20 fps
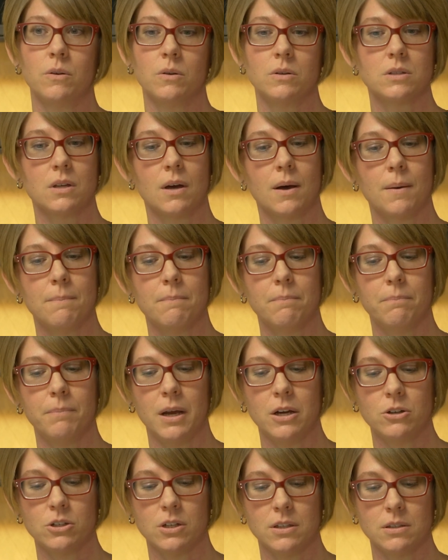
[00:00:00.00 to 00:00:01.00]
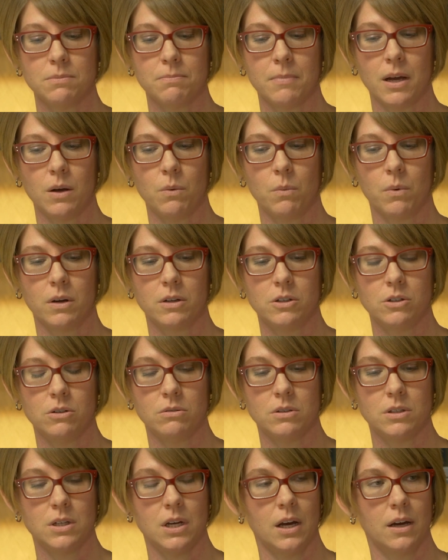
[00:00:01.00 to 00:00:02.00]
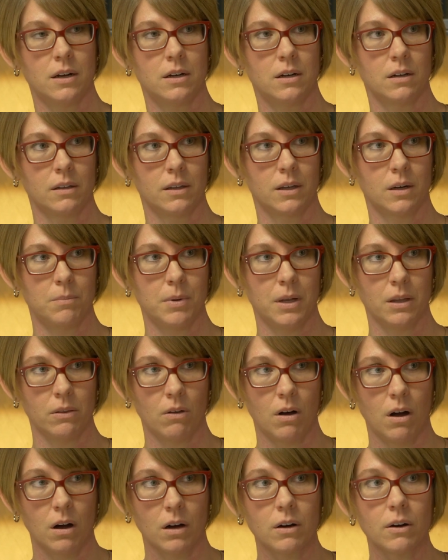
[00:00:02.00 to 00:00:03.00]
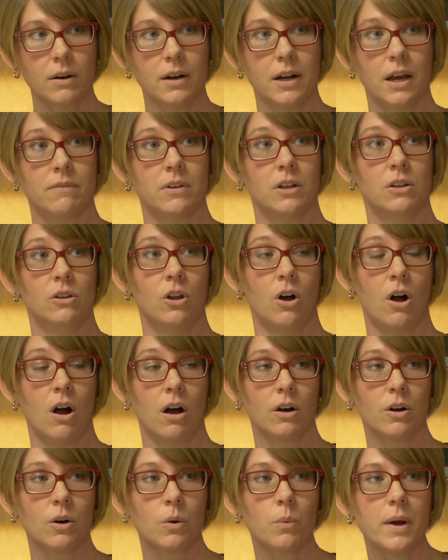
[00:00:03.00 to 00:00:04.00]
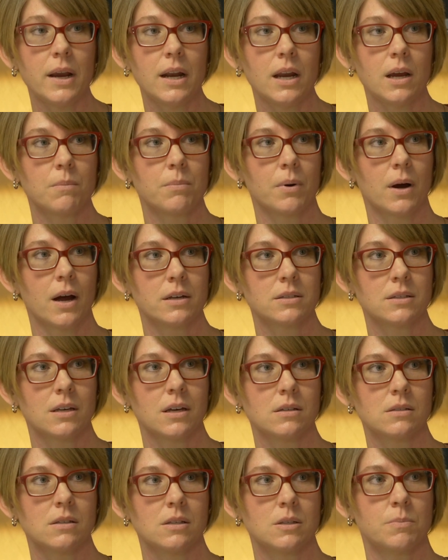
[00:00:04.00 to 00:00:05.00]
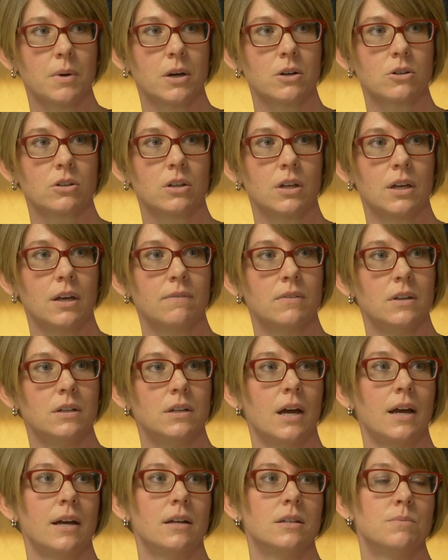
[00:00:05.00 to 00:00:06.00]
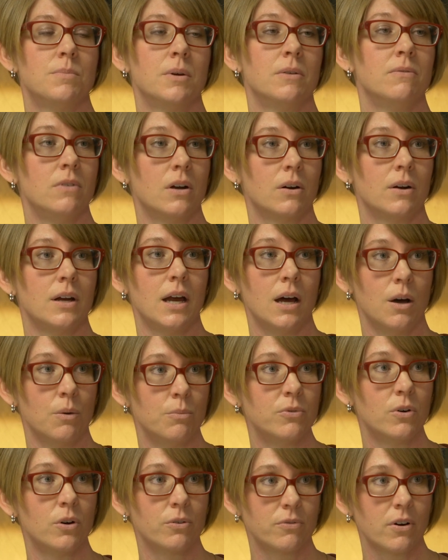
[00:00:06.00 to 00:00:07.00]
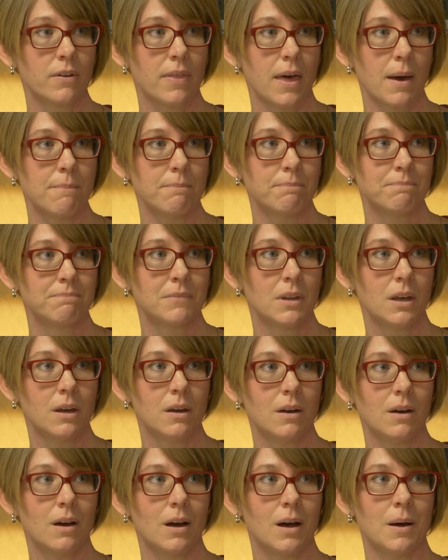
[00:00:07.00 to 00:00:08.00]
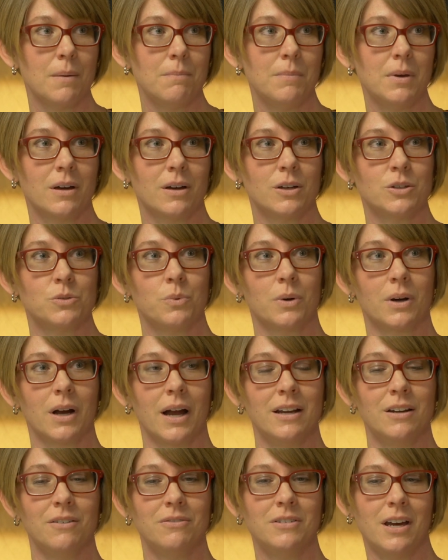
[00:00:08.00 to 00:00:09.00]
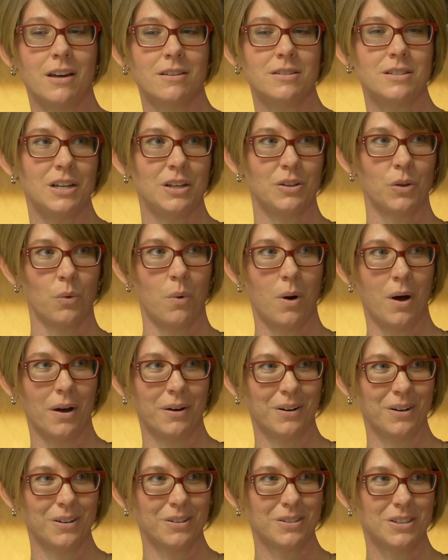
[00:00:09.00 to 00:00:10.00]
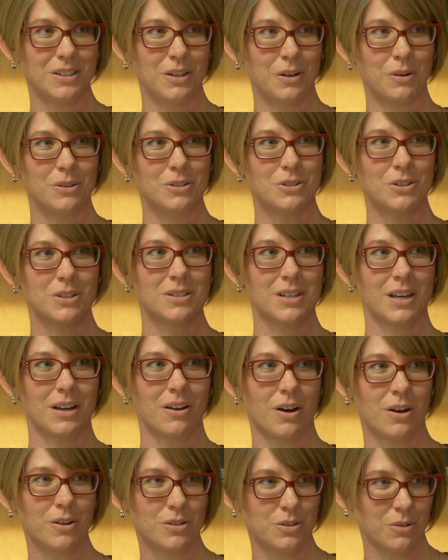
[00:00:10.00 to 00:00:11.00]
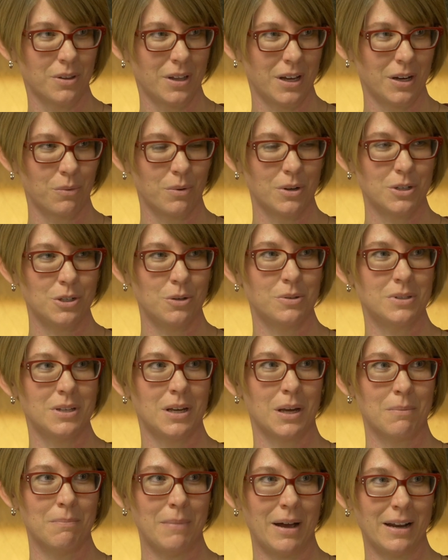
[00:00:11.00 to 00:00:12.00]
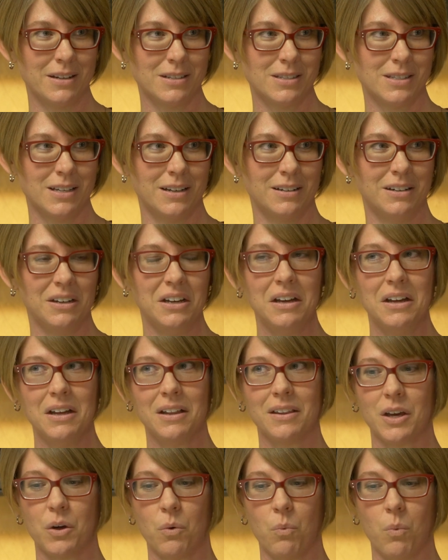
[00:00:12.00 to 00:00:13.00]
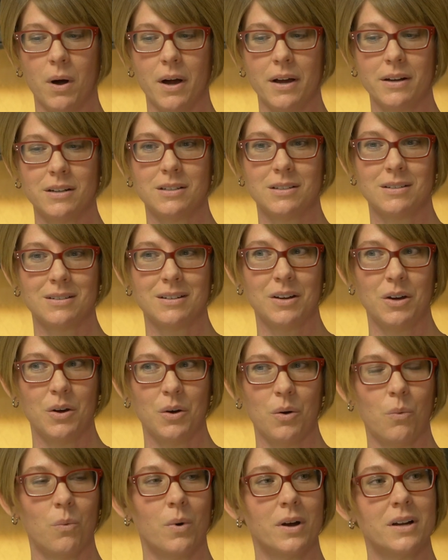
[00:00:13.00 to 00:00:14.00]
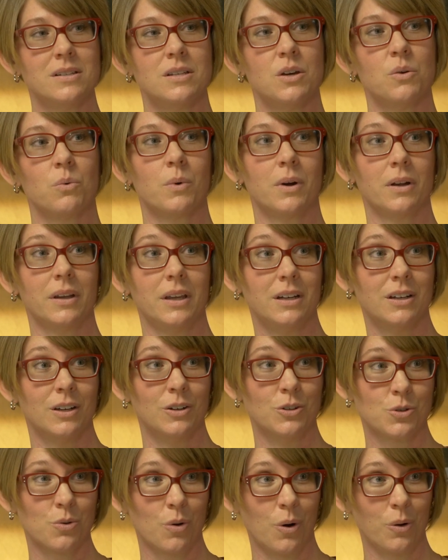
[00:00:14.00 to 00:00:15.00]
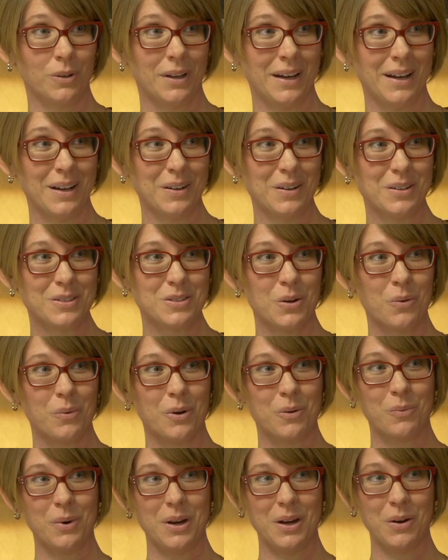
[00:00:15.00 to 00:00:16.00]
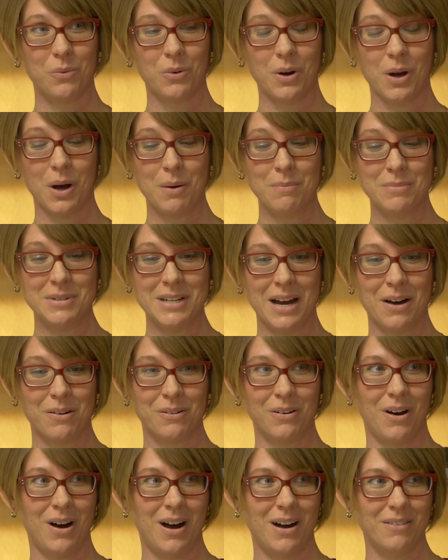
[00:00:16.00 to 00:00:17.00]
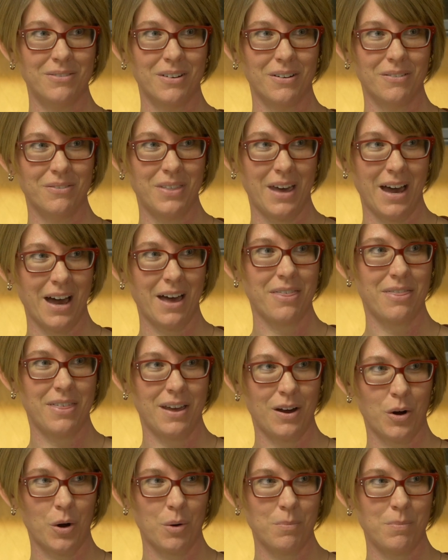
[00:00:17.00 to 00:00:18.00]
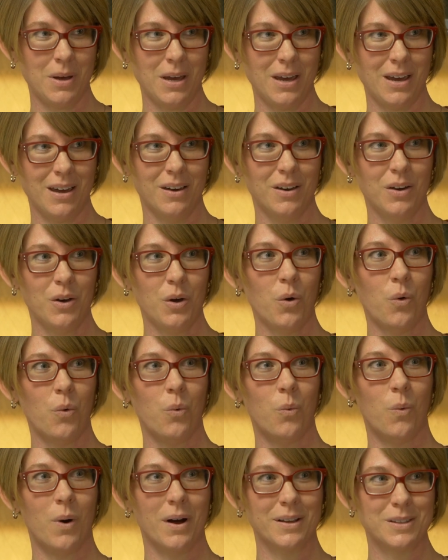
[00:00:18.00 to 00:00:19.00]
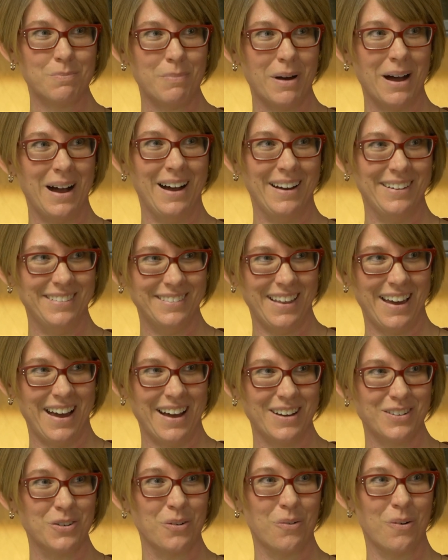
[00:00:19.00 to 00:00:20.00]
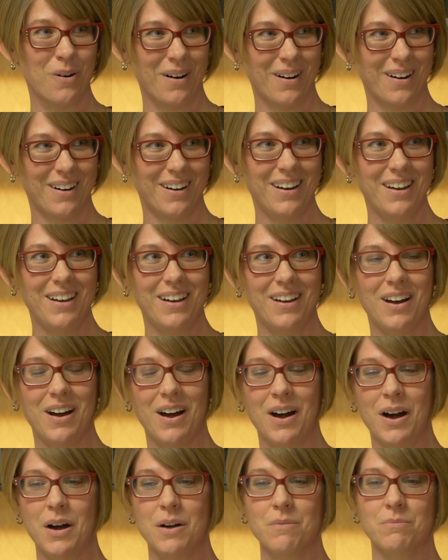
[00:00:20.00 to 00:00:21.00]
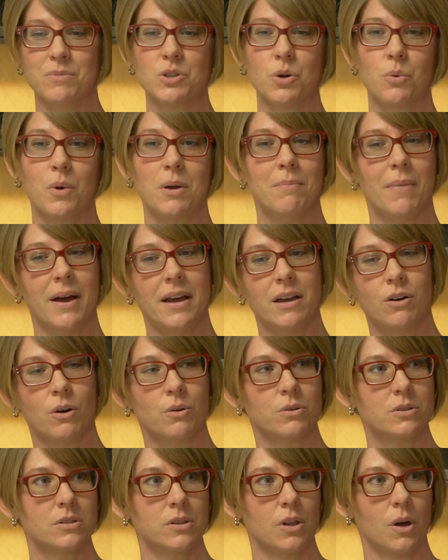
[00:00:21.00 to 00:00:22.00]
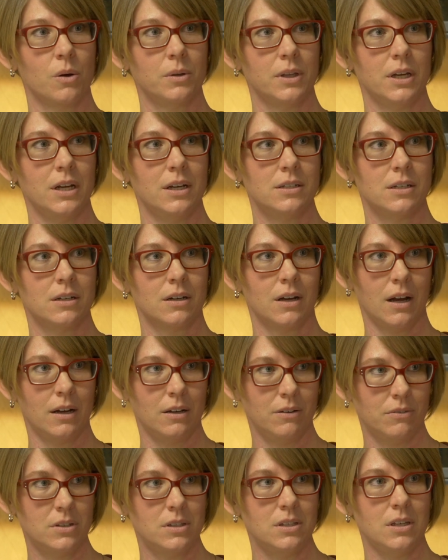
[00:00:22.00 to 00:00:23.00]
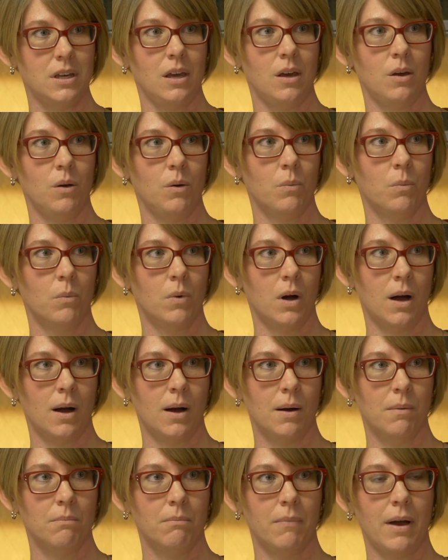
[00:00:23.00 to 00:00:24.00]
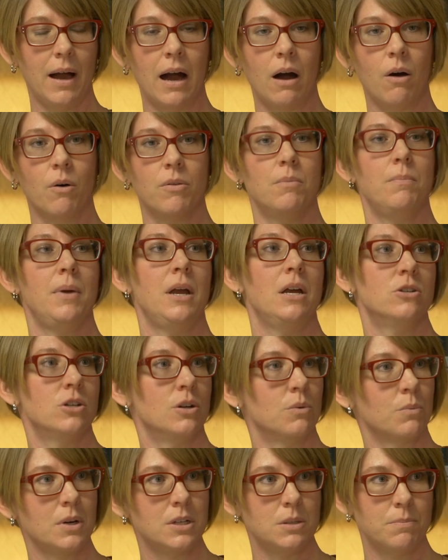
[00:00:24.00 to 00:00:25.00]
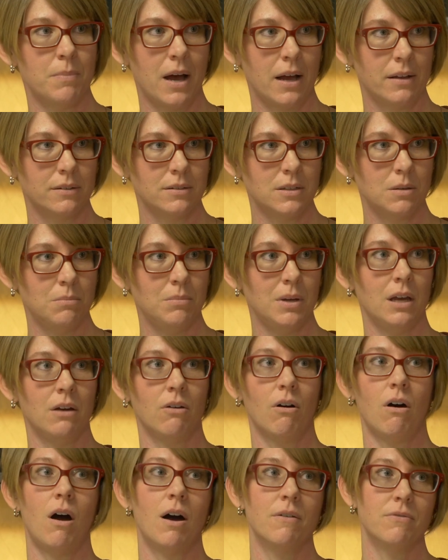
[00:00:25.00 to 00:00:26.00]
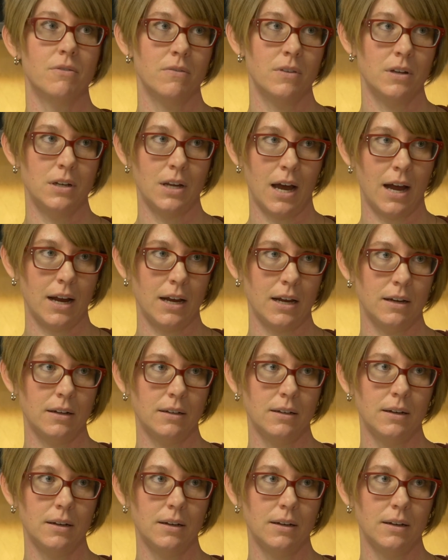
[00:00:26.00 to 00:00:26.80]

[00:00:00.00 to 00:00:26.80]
Some patients might want to stay on it a little bit longer and have a longer weaning process, especially if the diet's been very helpful for them. Because we're kind of testing the waters. It's just also like reducing a medicine. Like what is it really controlling? So when we come down off of that therapy, what's behind that door? So we might go slowly to kind of see how the patient responds to being off of the diet.